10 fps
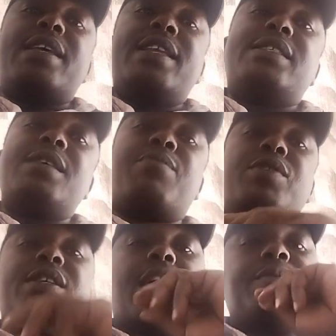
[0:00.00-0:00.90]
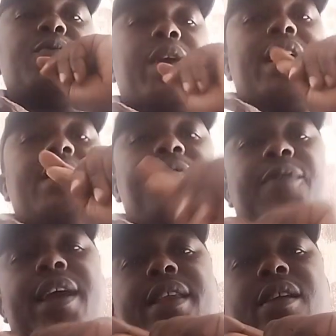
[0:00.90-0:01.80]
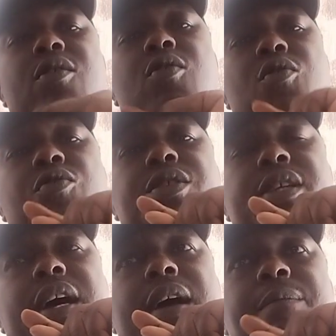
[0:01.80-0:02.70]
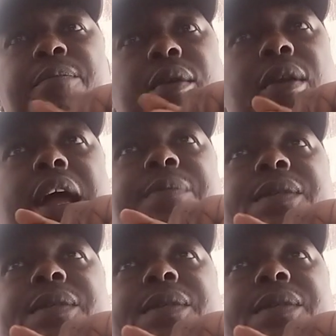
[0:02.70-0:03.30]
in simple terms, we can define cord prolapse